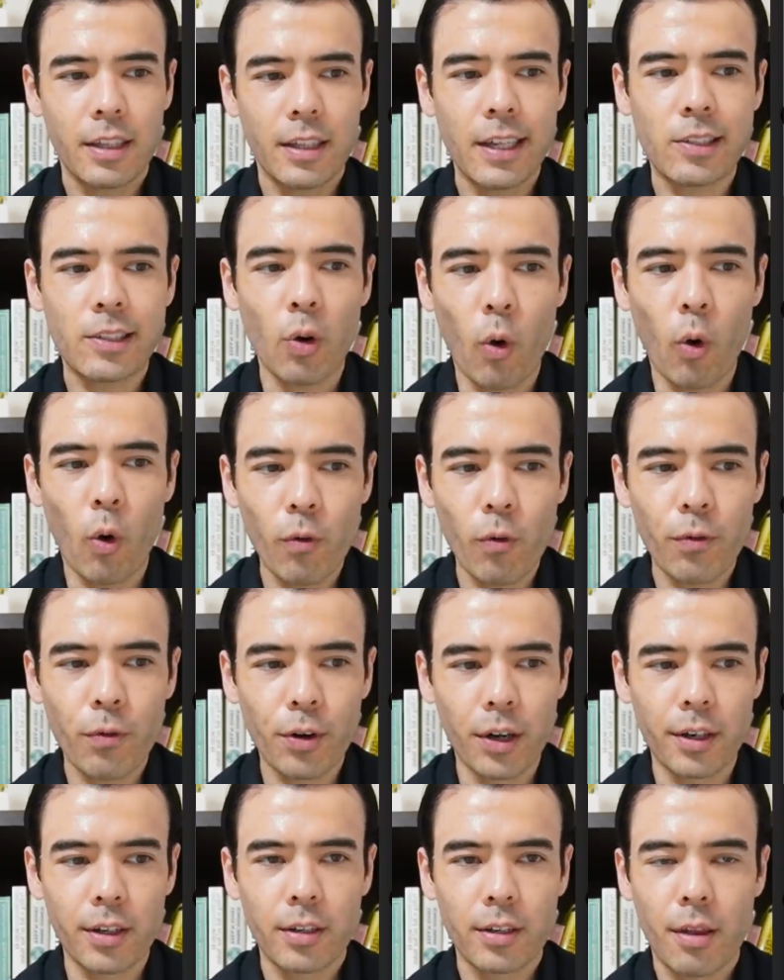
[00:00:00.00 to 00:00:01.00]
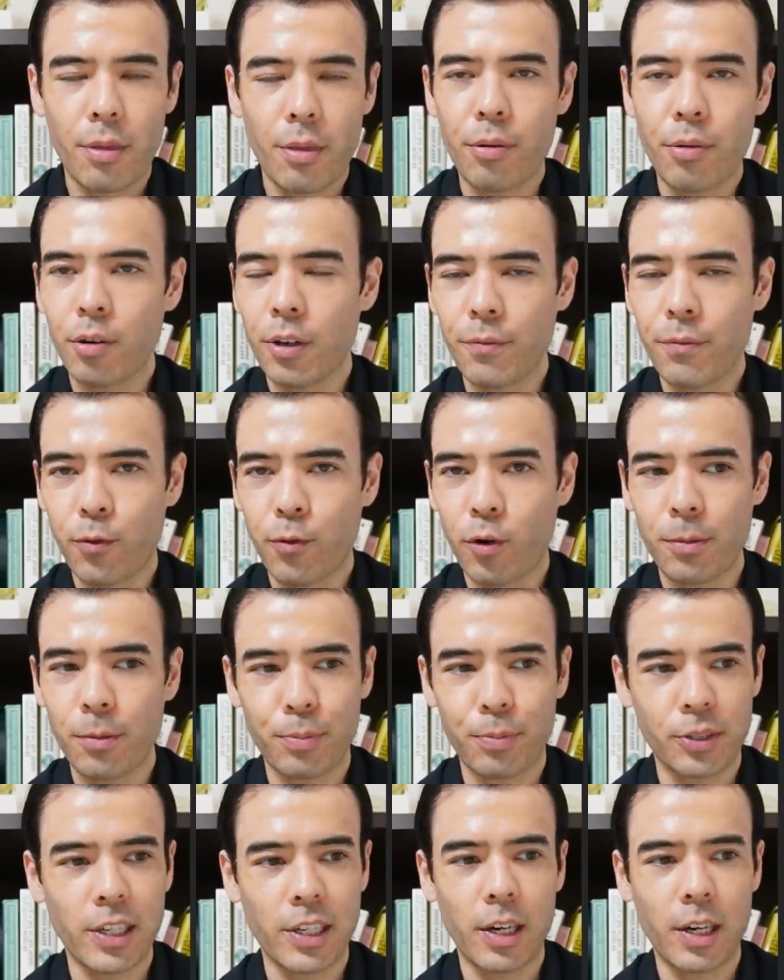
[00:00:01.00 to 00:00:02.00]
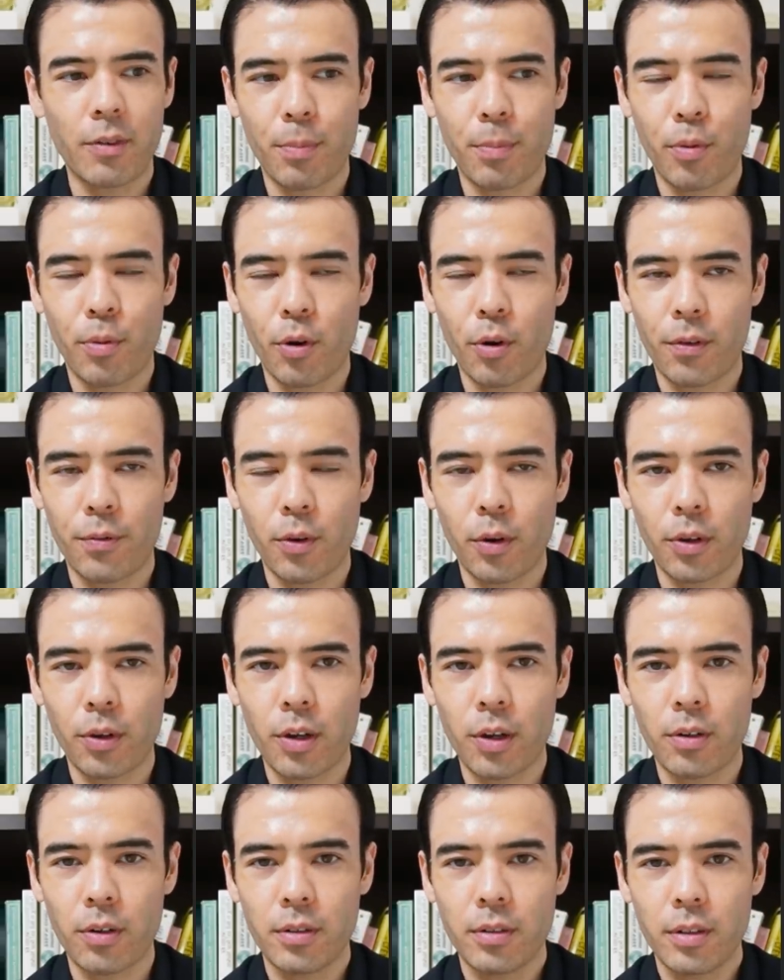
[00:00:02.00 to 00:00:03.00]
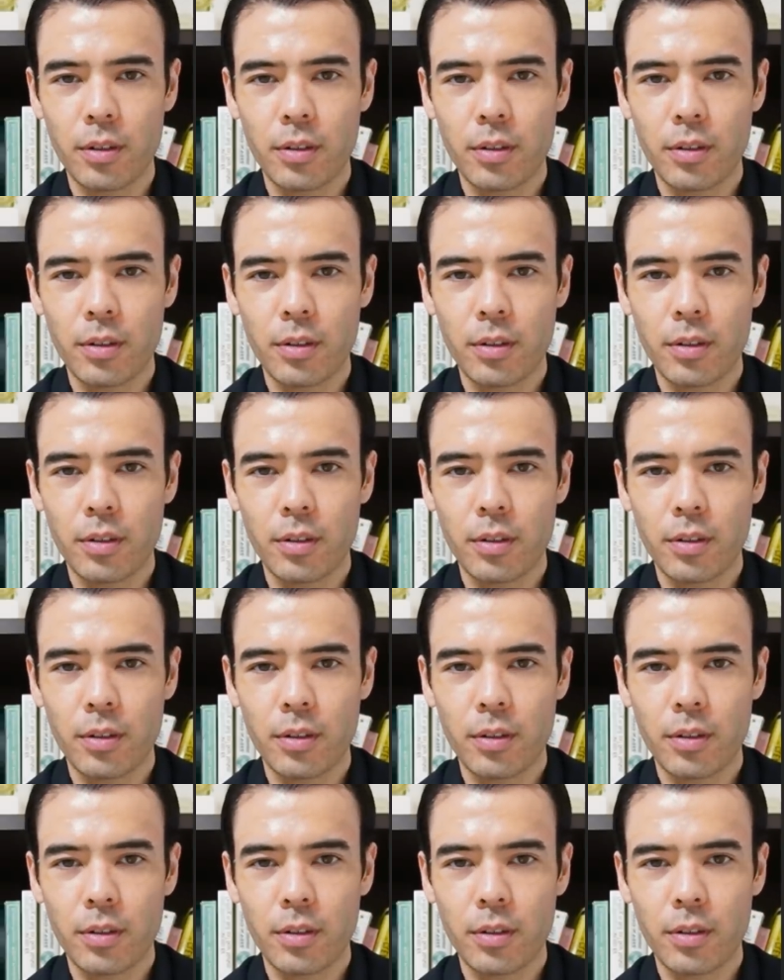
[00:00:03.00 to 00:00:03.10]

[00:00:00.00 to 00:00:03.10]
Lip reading: it's over 30-40% of your portfolio,